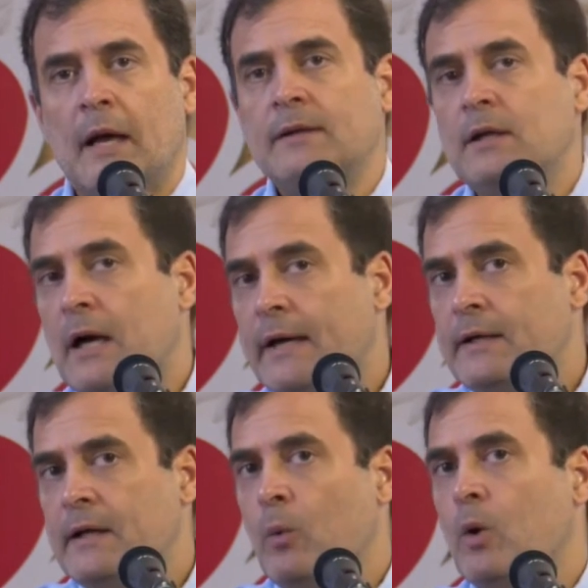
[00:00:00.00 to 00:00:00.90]
And the
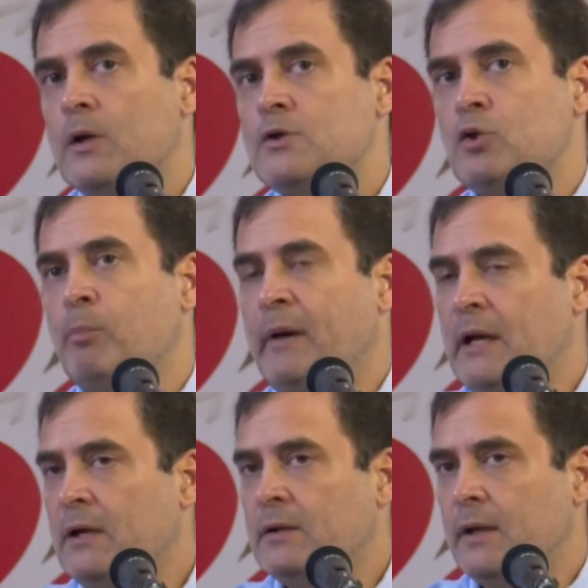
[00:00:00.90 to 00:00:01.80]
idea was to
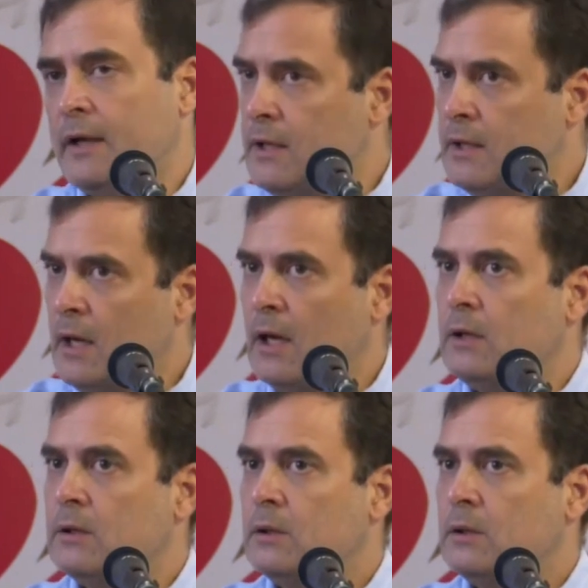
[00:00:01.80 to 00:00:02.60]
build India